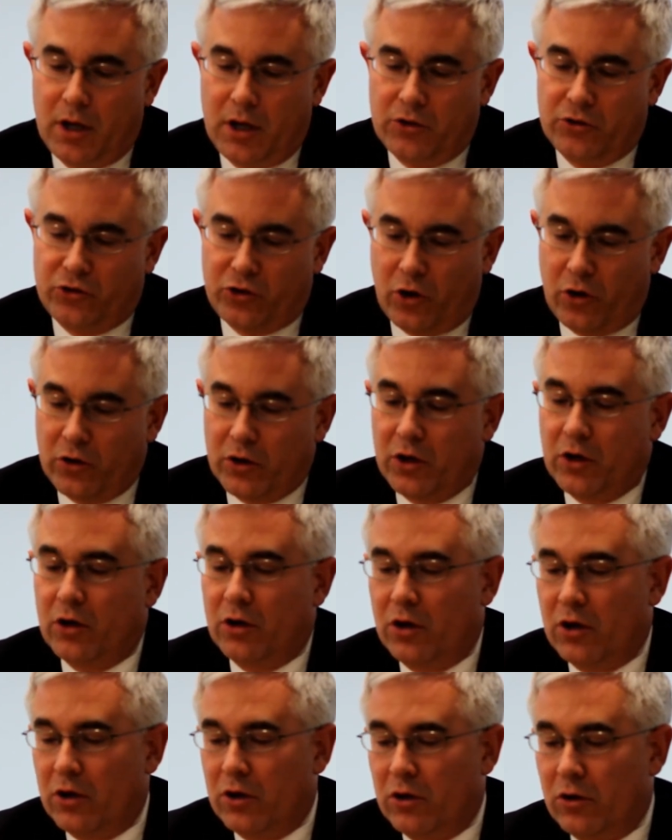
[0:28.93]
So
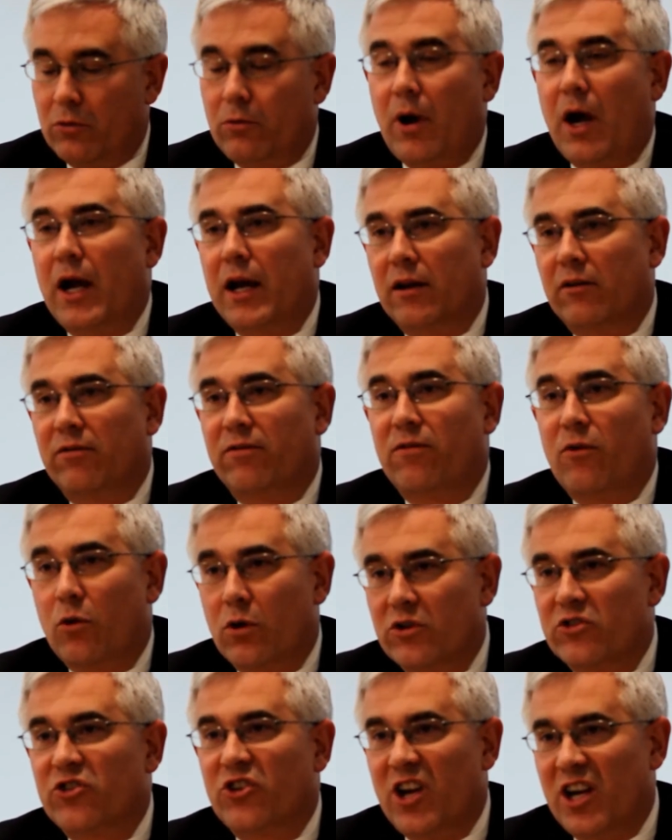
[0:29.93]
you're right,
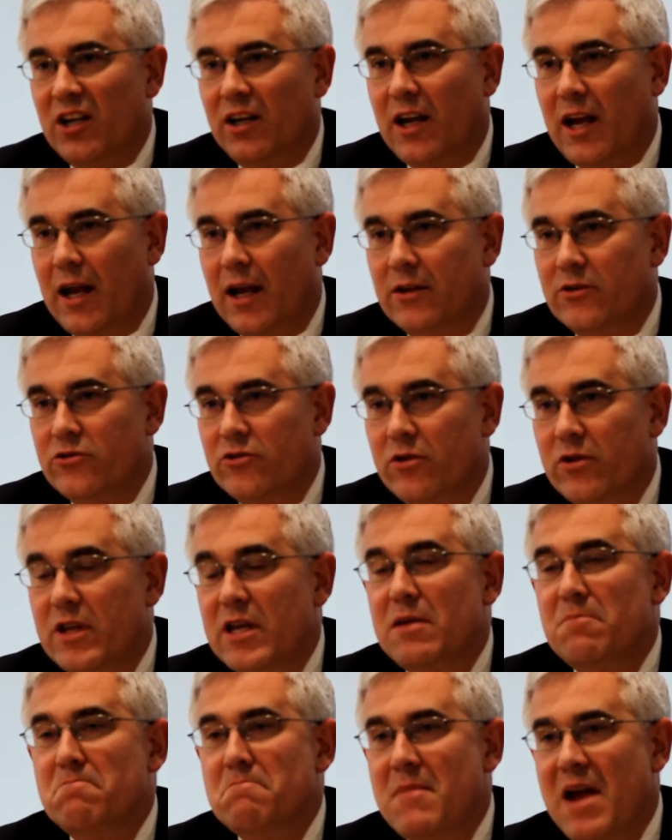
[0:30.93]
for skin cancer,
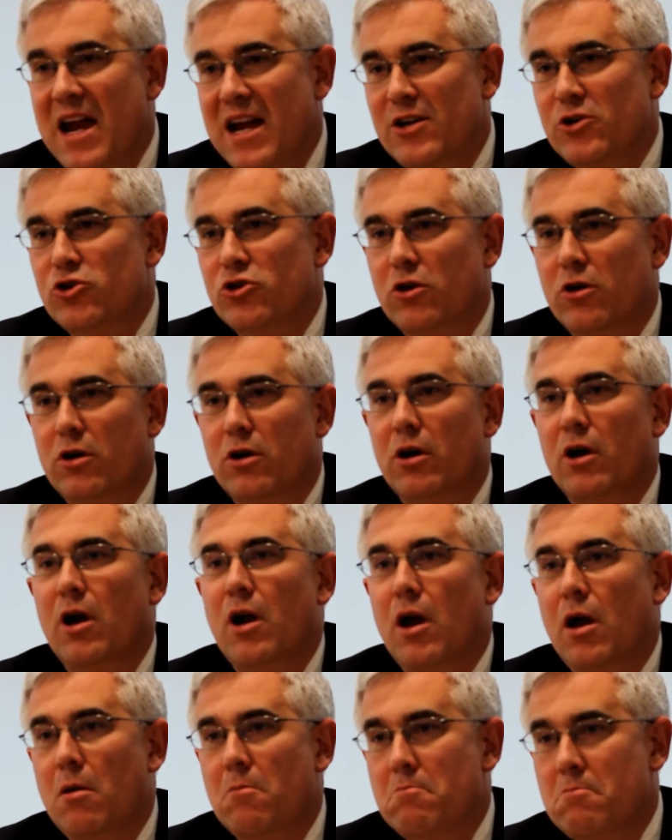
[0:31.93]
the major
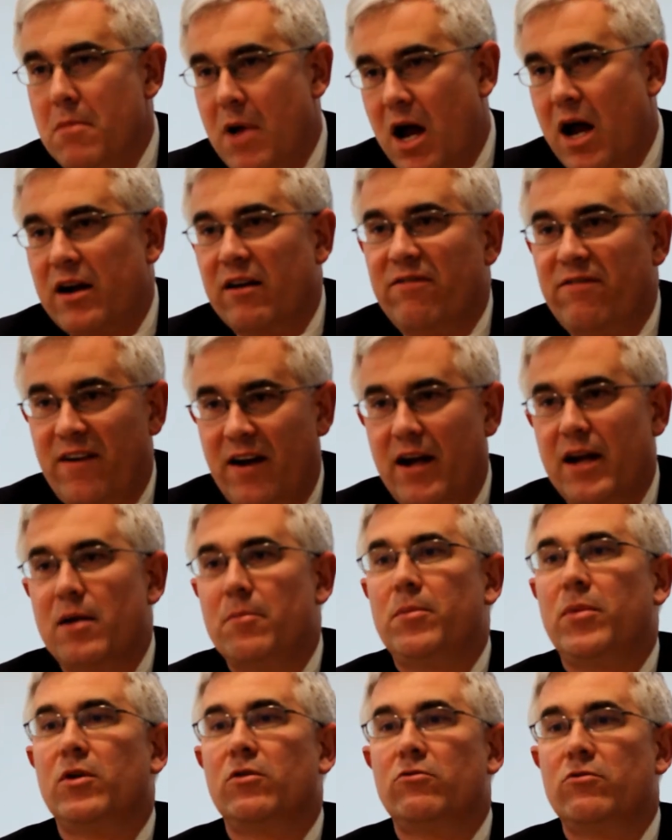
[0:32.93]

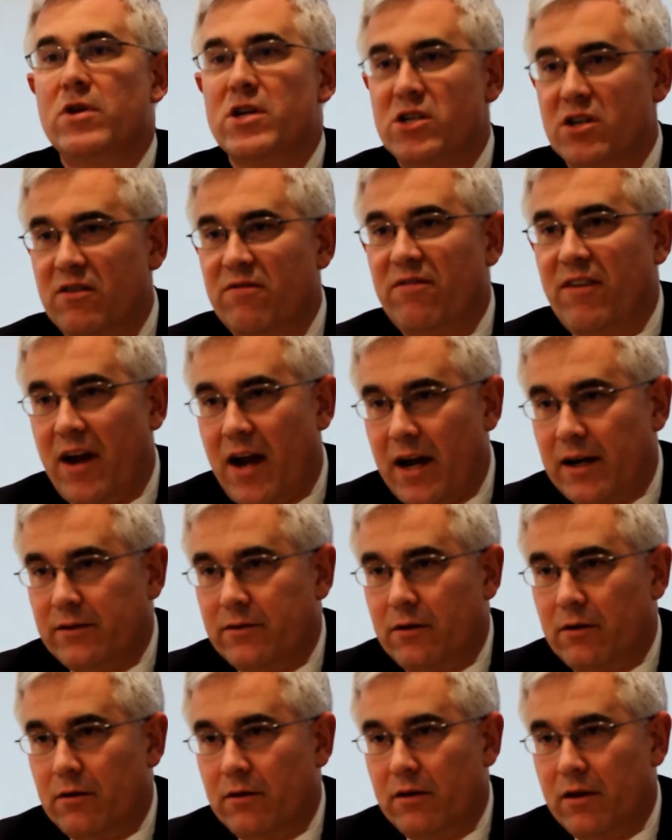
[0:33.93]
modifiable risk
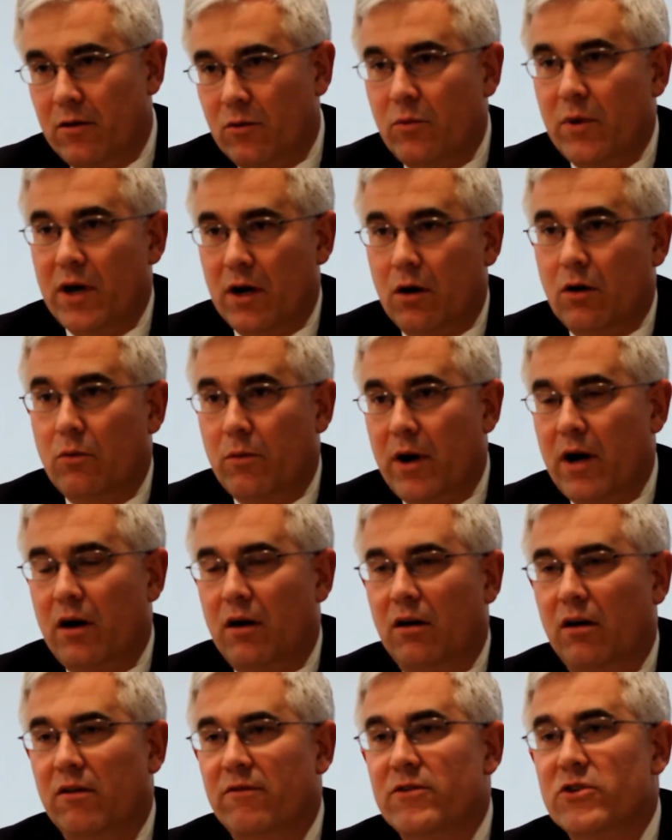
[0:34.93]
factor that we are
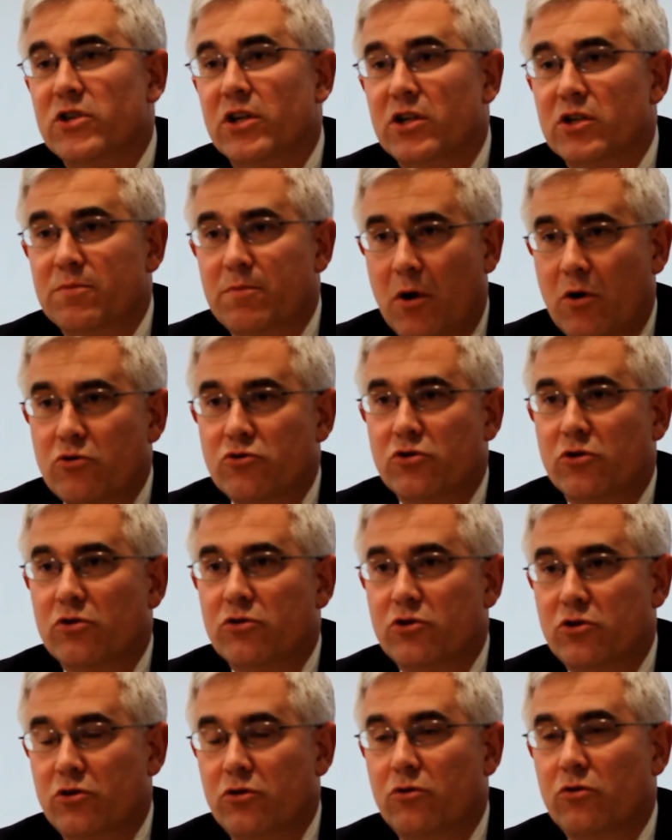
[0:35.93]
aware of is exposure
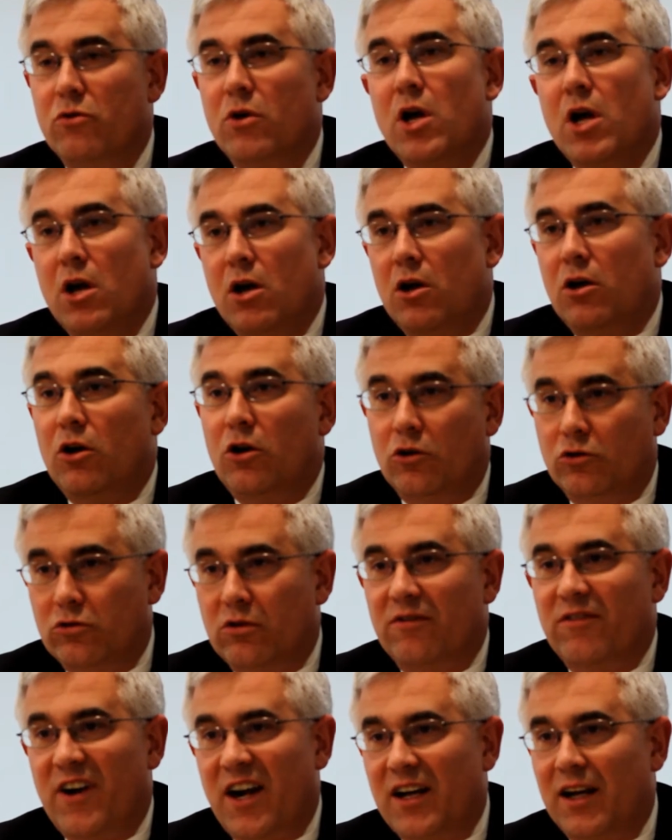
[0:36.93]
to
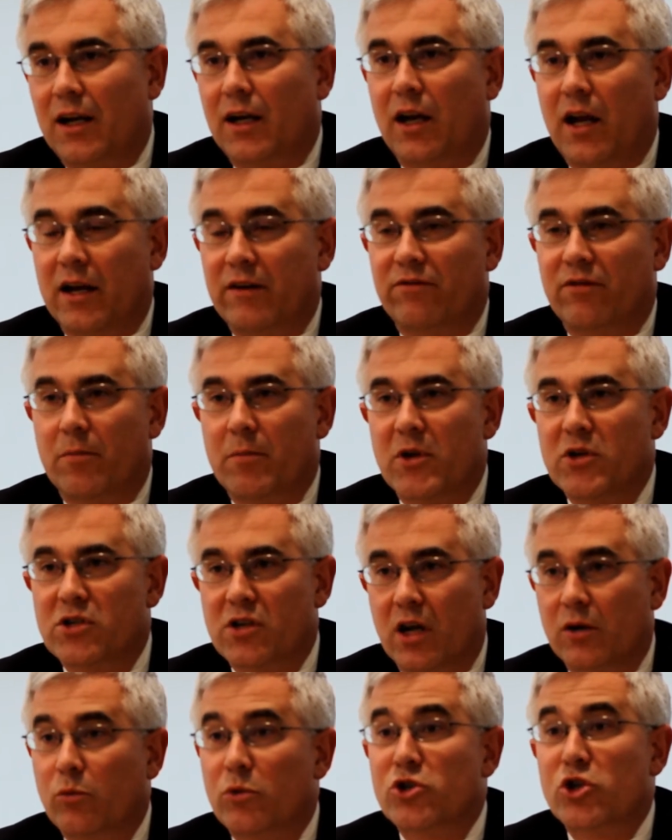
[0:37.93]
ultraviolet light from the
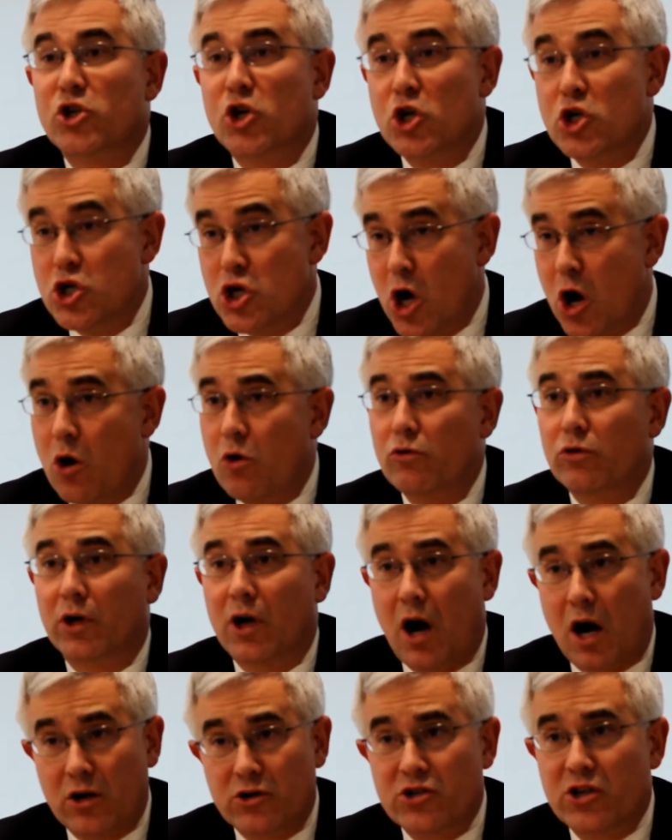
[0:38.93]
sun, which is a known
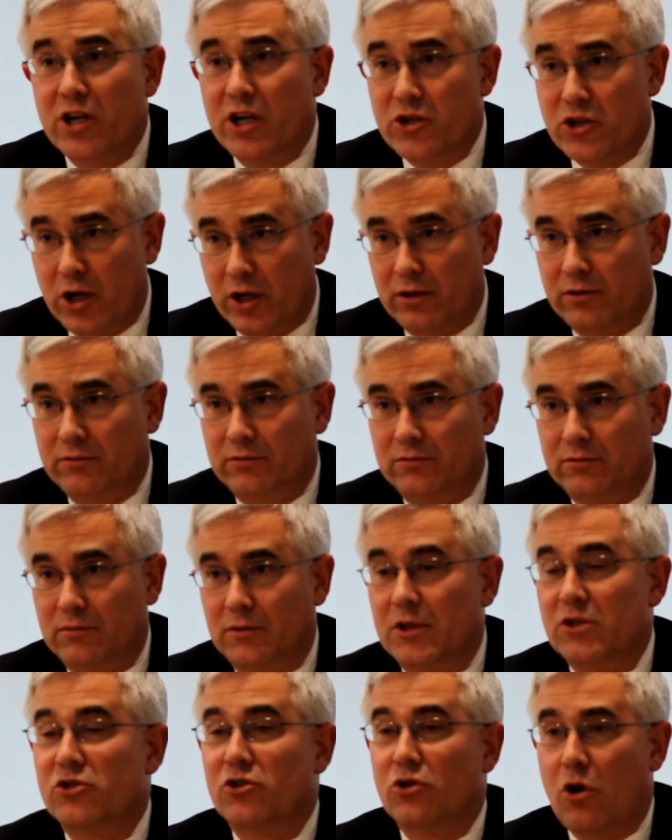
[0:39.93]
carcinogen.
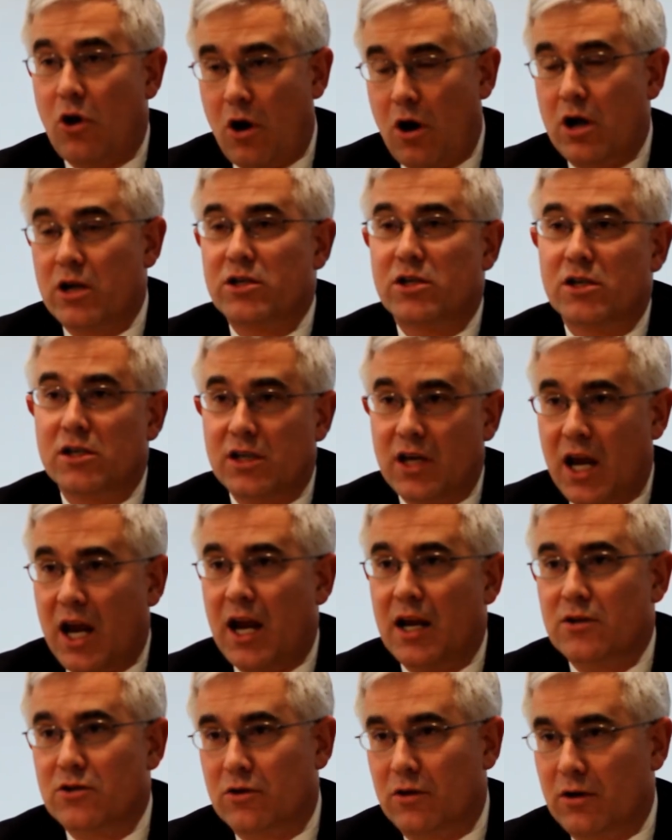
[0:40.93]
This causes
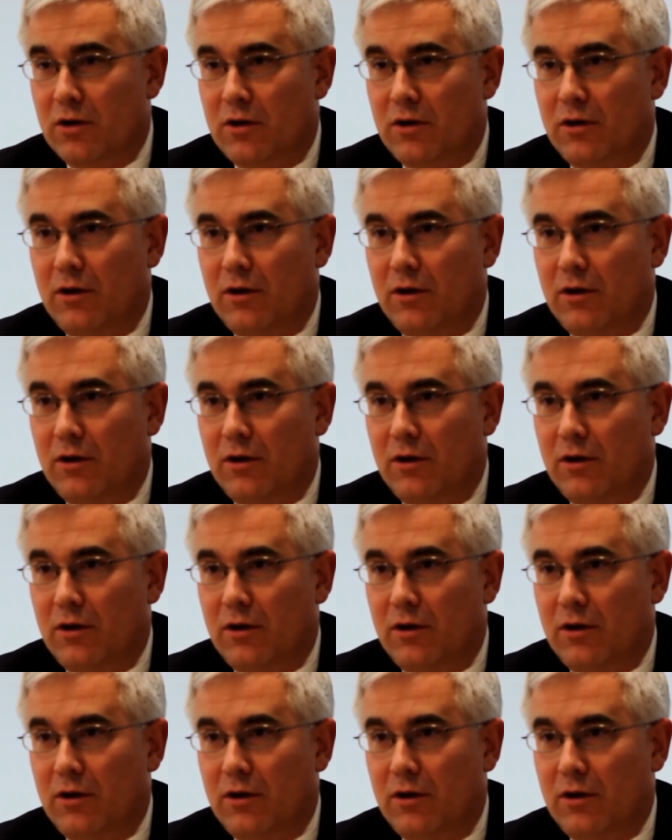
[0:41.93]
cancer.